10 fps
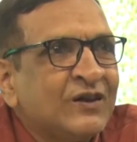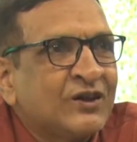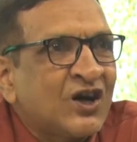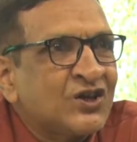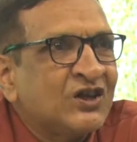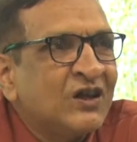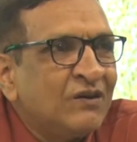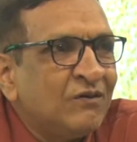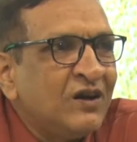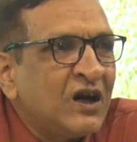crush
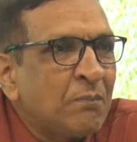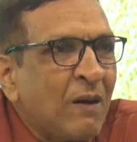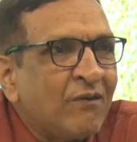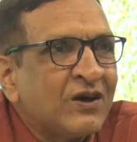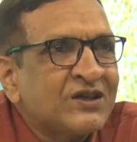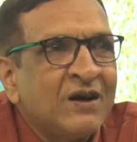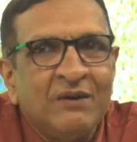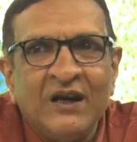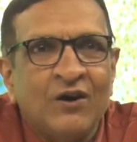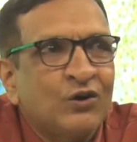the weaker powers and
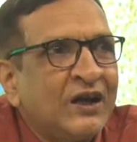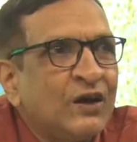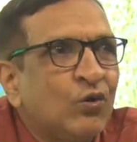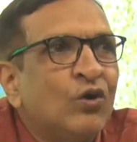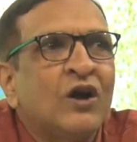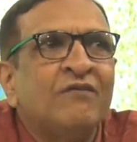may not take hold